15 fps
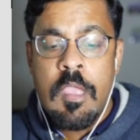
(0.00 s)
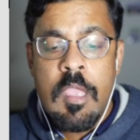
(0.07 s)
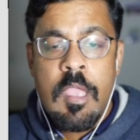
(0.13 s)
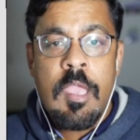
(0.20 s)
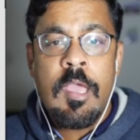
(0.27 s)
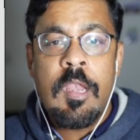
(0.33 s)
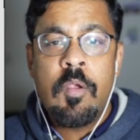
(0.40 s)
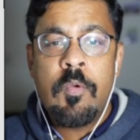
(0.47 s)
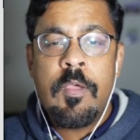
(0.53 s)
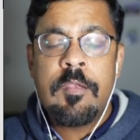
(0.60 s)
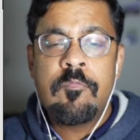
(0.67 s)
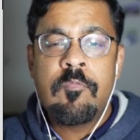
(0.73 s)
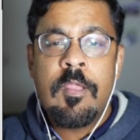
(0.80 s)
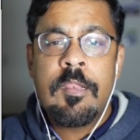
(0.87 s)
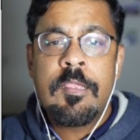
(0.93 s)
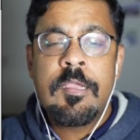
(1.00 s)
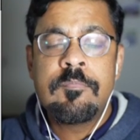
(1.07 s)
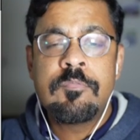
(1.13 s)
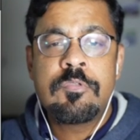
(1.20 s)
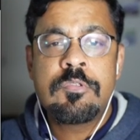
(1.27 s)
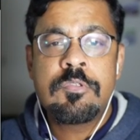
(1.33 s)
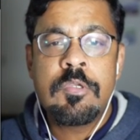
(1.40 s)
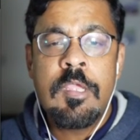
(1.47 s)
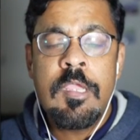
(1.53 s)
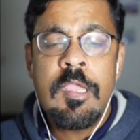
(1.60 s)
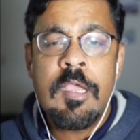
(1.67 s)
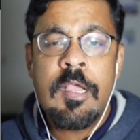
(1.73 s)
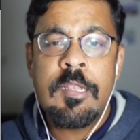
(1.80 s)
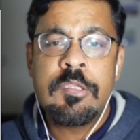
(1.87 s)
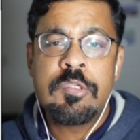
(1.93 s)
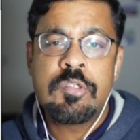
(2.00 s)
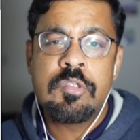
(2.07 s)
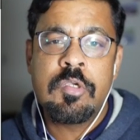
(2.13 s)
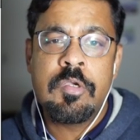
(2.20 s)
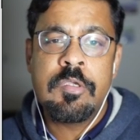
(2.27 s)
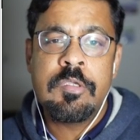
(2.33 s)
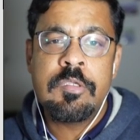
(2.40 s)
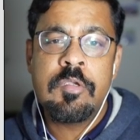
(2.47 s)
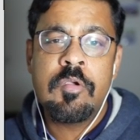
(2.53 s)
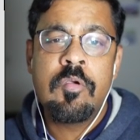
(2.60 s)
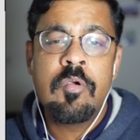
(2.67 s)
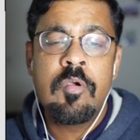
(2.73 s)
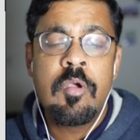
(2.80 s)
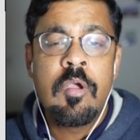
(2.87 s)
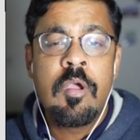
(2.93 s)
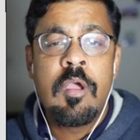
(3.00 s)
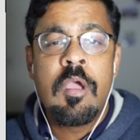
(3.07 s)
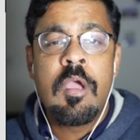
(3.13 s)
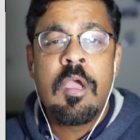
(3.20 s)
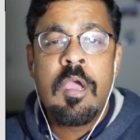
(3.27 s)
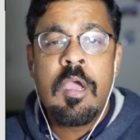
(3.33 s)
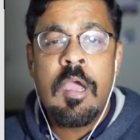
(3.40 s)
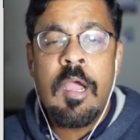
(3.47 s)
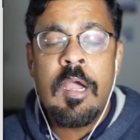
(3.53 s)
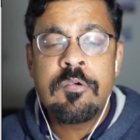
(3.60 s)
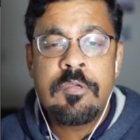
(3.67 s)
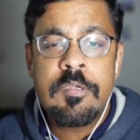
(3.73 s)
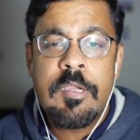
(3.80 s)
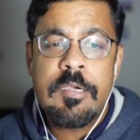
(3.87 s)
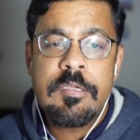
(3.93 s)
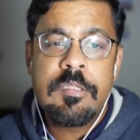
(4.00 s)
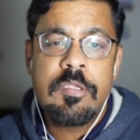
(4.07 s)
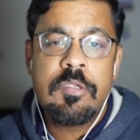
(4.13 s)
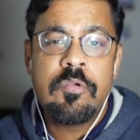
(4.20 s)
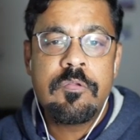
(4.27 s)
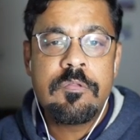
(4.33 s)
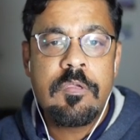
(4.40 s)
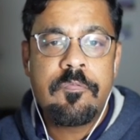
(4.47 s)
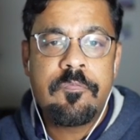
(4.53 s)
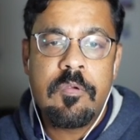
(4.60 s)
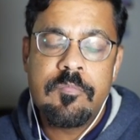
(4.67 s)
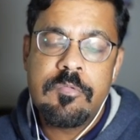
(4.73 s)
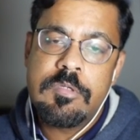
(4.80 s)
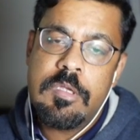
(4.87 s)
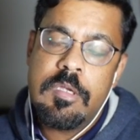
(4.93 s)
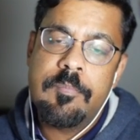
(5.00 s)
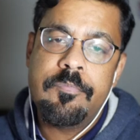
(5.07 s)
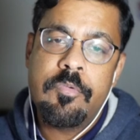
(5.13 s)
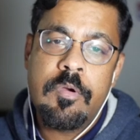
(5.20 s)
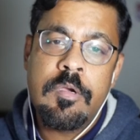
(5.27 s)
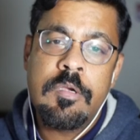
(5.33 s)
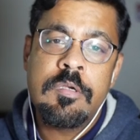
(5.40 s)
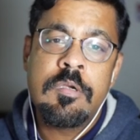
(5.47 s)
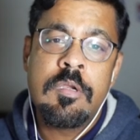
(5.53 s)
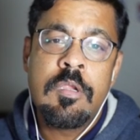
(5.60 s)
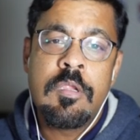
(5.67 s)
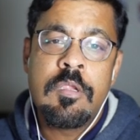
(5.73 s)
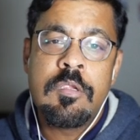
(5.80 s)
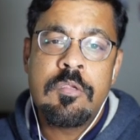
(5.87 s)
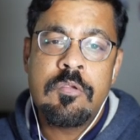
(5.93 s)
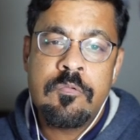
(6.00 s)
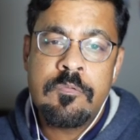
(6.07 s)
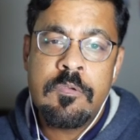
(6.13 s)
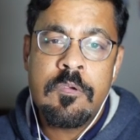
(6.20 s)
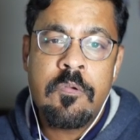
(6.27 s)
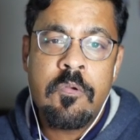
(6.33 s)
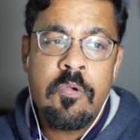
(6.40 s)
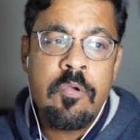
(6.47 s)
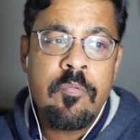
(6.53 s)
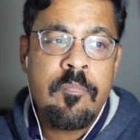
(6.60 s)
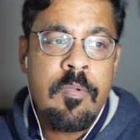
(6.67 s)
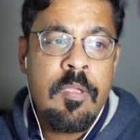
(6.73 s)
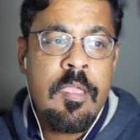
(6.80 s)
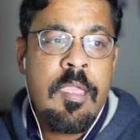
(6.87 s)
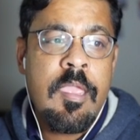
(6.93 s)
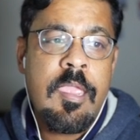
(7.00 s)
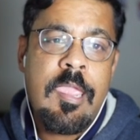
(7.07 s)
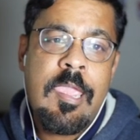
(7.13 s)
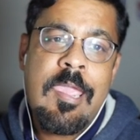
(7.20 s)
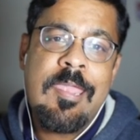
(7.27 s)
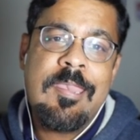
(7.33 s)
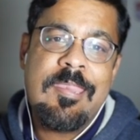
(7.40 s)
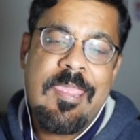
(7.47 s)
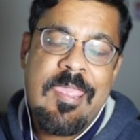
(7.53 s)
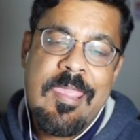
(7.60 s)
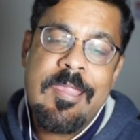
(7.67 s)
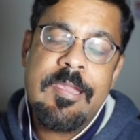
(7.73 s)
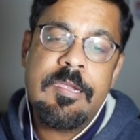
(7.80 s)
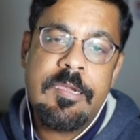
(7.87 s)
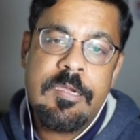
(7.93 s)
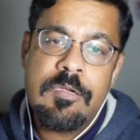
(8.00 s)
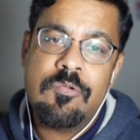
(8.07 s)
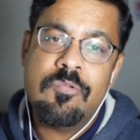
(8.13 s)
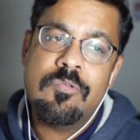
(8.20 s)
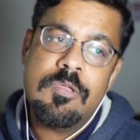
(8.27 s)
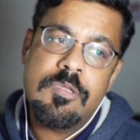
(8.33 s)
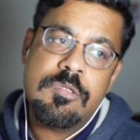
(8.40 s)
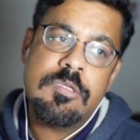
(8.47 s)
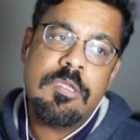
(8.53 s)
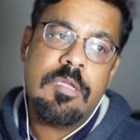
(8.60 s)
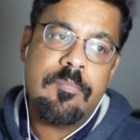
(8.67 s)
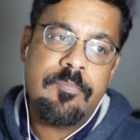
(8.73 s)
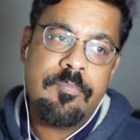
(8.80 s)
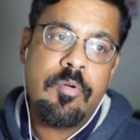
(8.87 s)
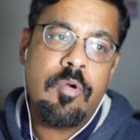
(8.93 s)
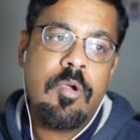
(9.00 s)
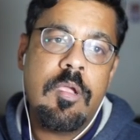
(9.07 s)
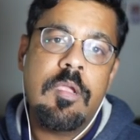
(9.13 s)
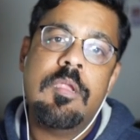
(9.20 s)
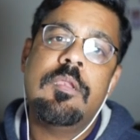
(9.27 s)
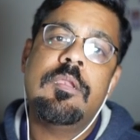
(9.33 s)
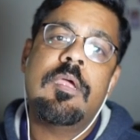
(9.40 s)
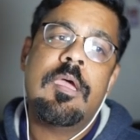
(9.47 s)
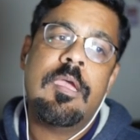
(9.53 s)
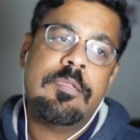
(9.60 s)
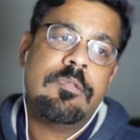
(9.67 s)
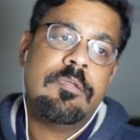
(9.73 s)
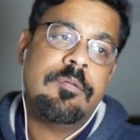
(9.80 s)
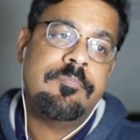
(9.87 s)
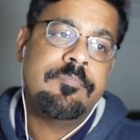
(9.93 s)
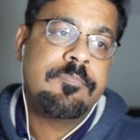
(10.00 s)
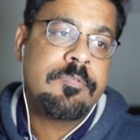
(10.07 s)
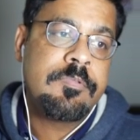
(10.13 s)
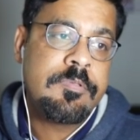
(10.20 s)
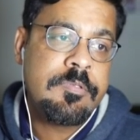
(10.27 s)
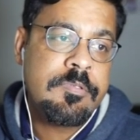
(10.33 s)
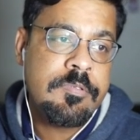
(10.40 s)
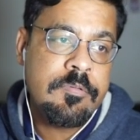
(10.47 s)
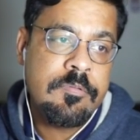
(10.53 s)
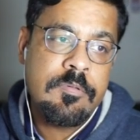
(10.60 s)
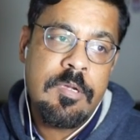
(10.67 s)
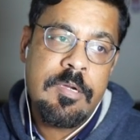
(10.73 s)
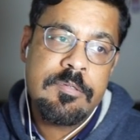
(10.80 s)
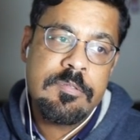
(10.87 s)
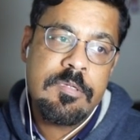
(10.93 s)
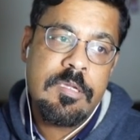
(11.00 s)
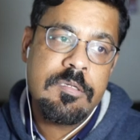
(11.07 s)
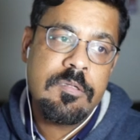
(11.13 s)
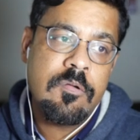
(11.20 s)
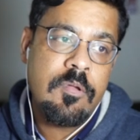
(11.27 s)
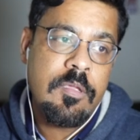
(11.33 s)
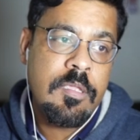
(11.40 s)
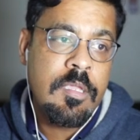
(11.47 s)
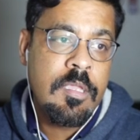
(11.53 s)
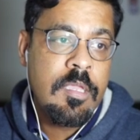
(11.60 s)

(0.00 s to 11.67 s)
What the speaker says: Hello and welcome. Today I'll show you how to get the user from SharePoint user group and add into the SharePoint item. So let's get going.